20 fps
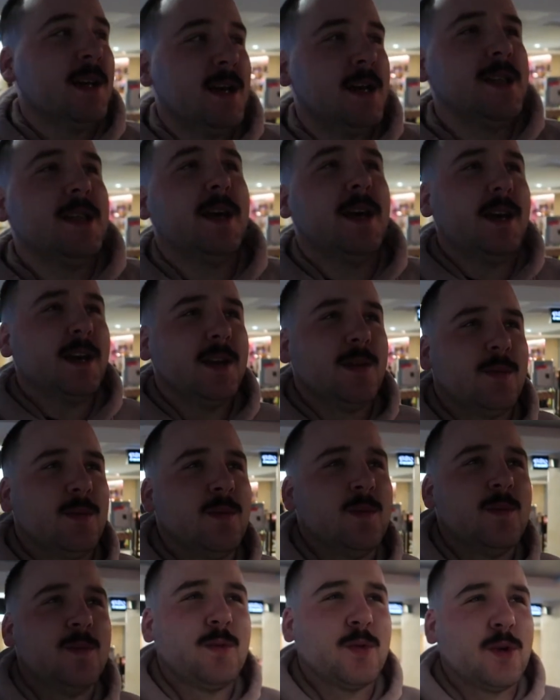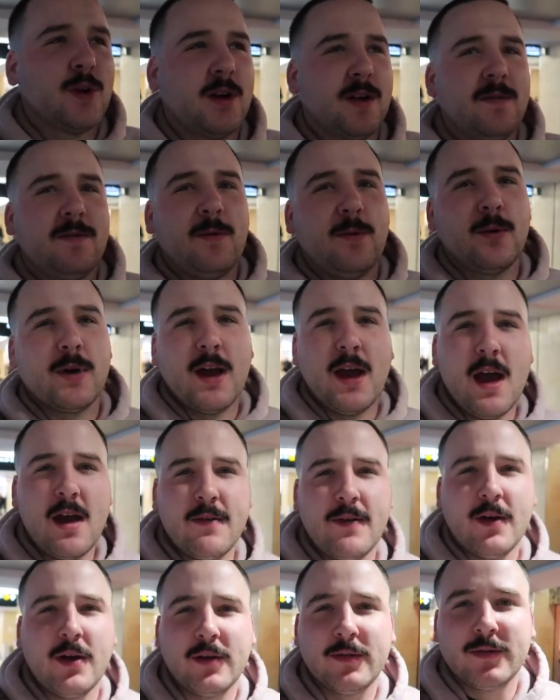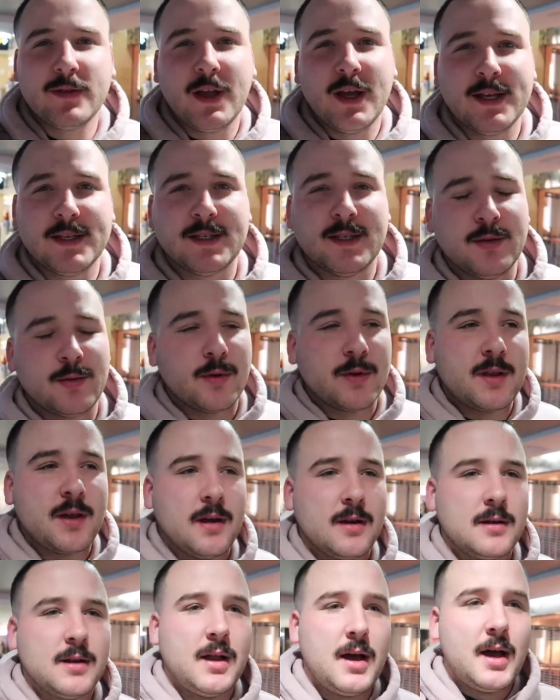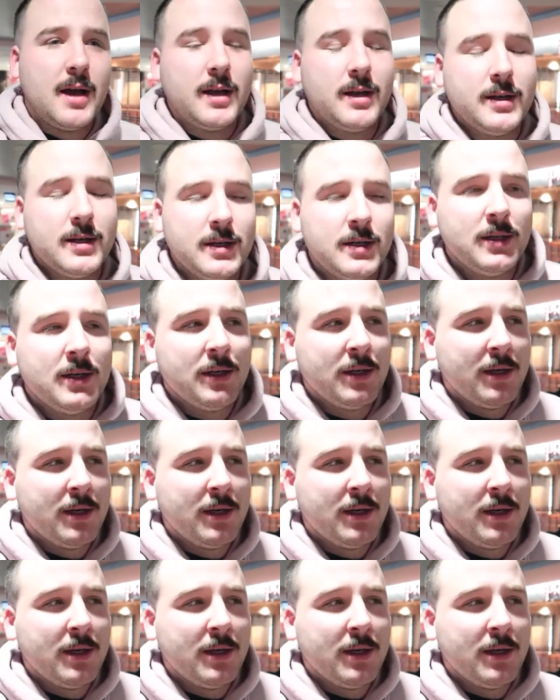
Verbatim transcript: and then we're on a four and a half hour flight to North Carolina.